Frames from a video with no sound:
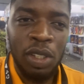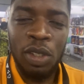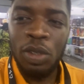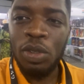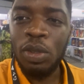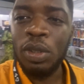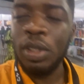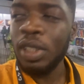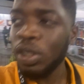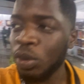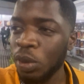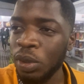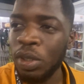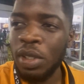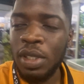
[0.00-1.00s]
So he
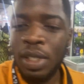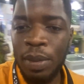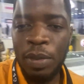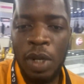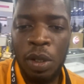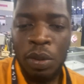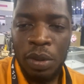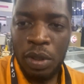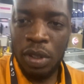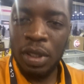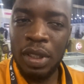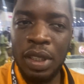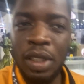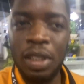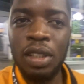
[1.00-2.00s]
told us about
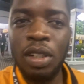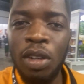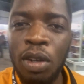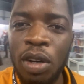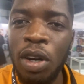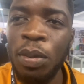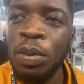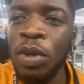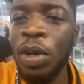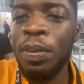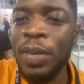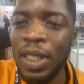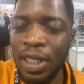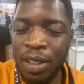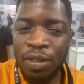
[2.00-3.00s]
the
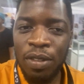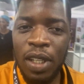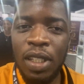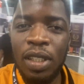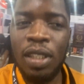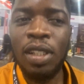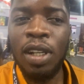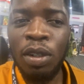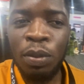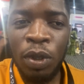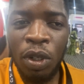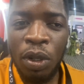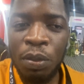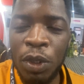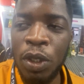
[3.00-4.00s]
upcoming events that will
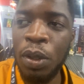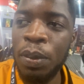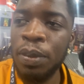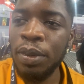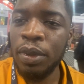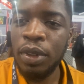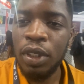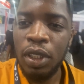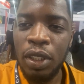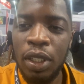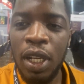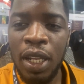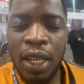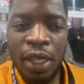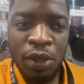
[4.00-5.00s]
be coming up. And
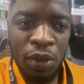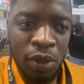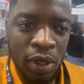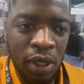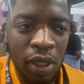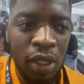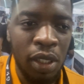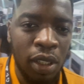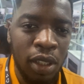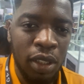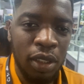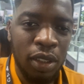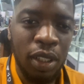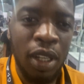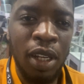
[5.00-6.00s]
I like to see
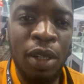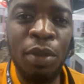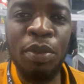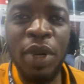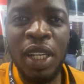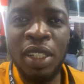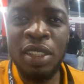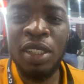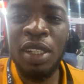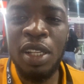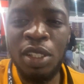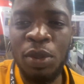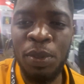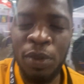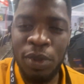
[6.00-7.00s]
packaging
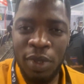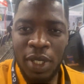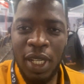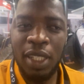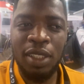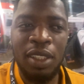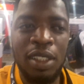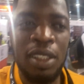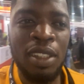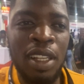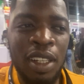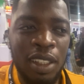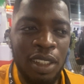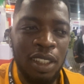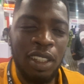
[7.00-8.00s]
expos like this.
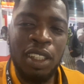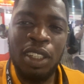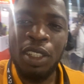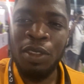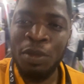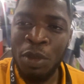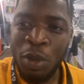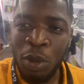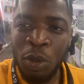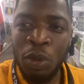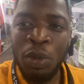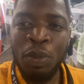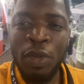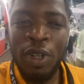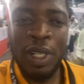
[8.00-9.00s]
If they'll
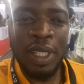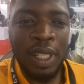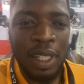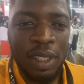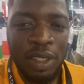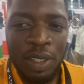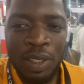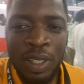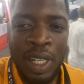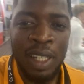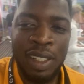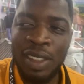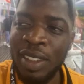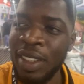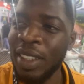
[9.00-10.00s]
do more in Nigeria,
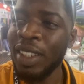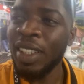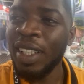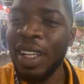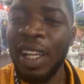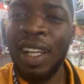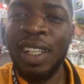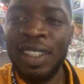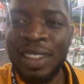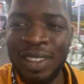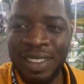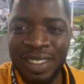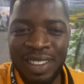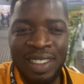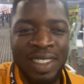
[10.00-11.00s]

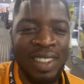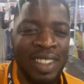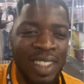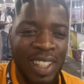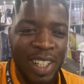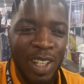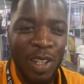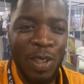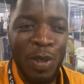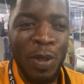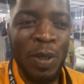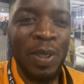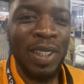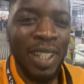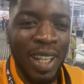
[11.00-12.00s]
and
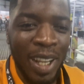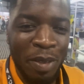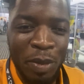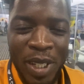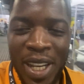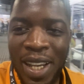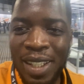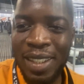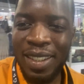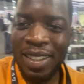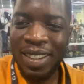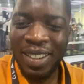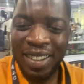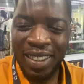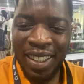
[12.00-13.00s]
I'm chanced
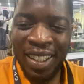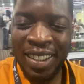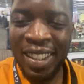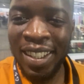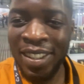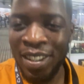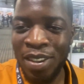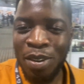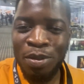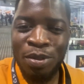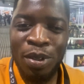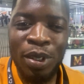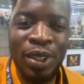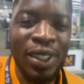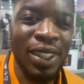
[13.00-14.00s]
and there's enough
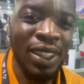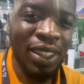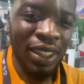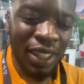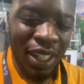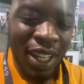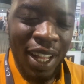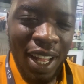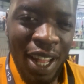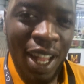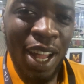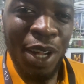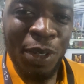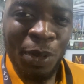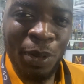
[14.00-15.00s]
funds,
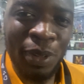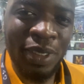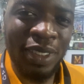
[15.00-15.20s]
I will